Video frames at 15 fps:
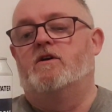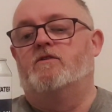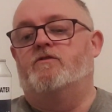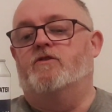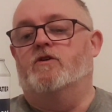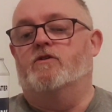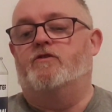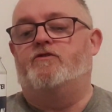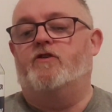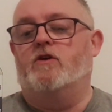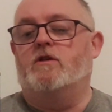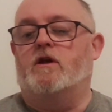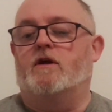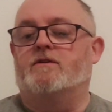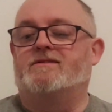for
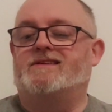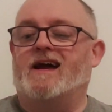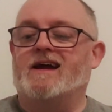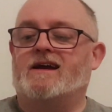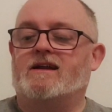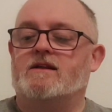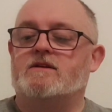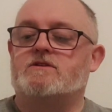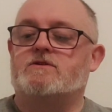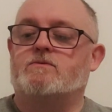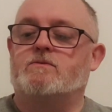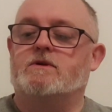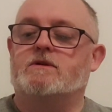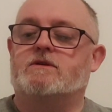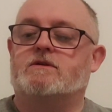full on dankness
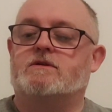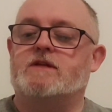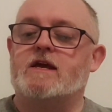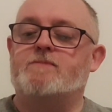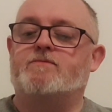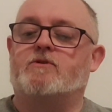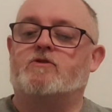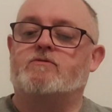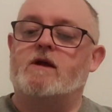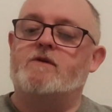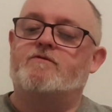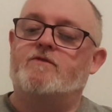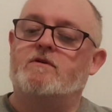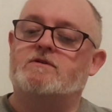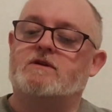with deep
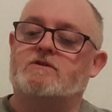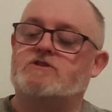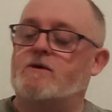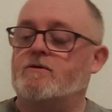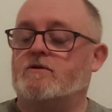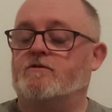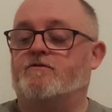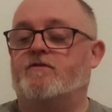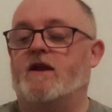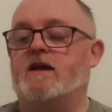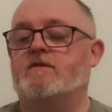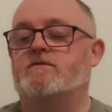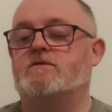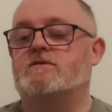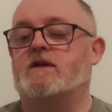grapefruit, tropical
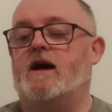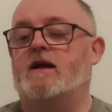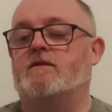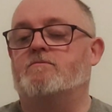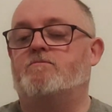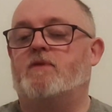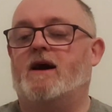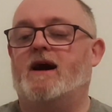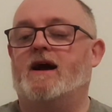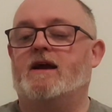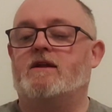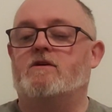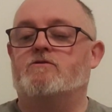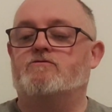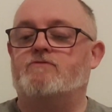flavours, and
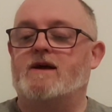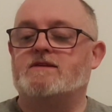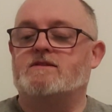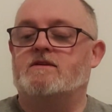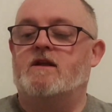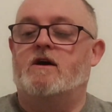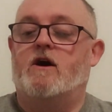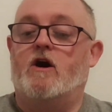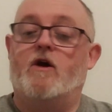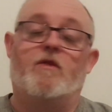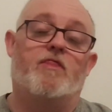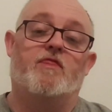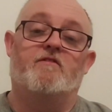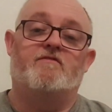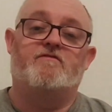pine resin
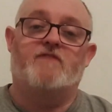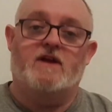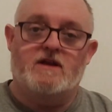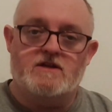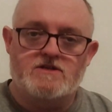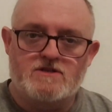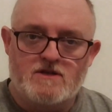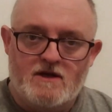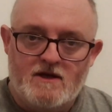on the finish.